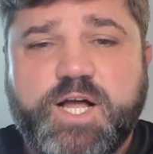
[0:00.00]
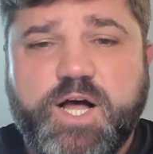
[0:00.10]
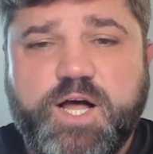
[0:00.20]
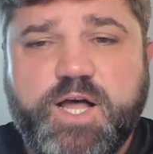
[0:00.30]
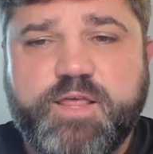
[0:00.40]

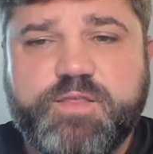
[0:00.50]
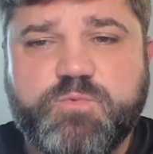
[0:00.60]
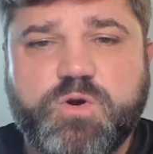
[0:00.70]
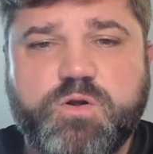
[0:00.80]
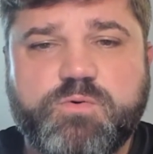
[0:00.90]
And
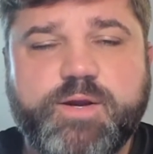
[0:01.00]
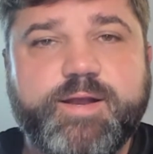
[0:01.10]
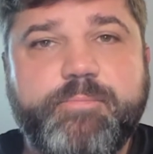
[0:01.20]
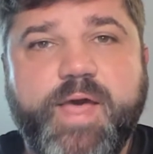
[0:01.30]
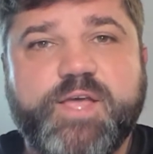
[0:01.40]
then we're going to
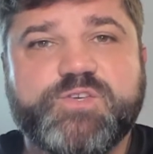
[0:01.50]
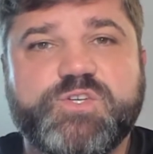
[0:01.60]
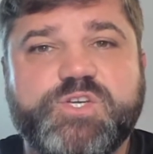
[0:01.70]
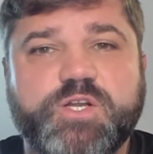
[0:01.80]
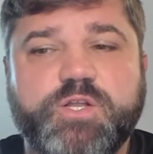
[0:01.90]
read a
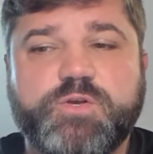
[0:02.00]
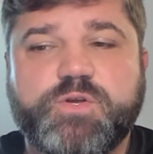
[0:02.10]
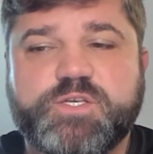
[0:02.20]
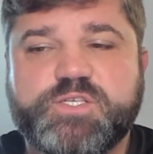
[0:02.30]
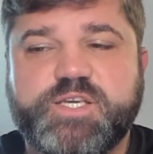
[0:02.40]
passage in
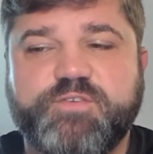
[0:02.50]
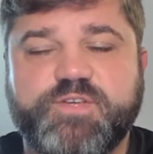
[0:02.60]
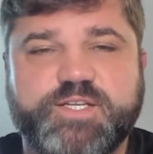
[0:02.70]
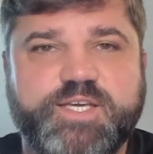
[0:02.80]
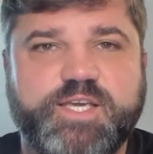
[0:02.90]
Luke
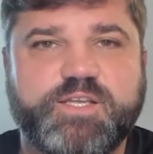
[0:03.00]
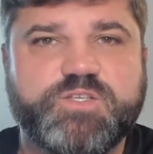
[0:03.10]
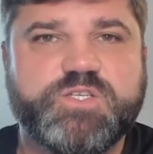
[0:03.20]
17.